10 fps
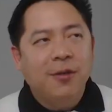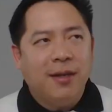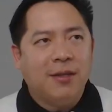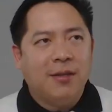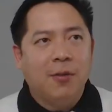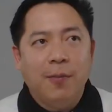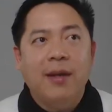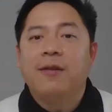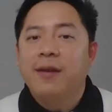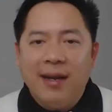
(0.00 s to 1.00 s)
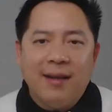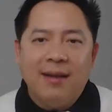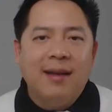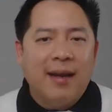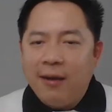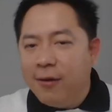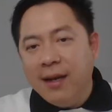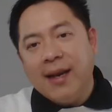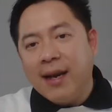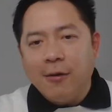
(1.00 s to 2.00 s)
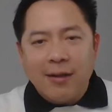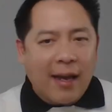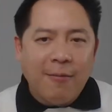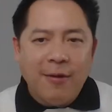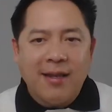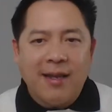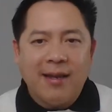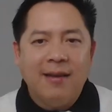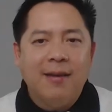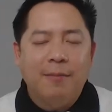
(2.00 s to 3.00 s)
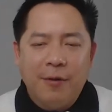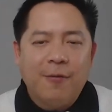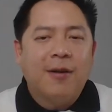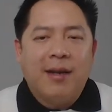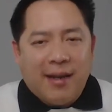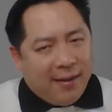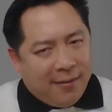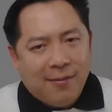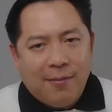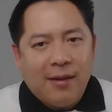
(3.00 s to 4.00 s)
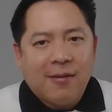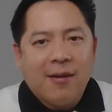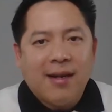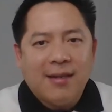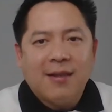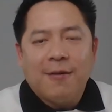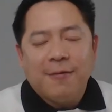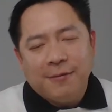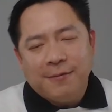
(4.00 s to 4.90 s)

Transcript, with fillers: is to be real and really count everything before they, they try stuff.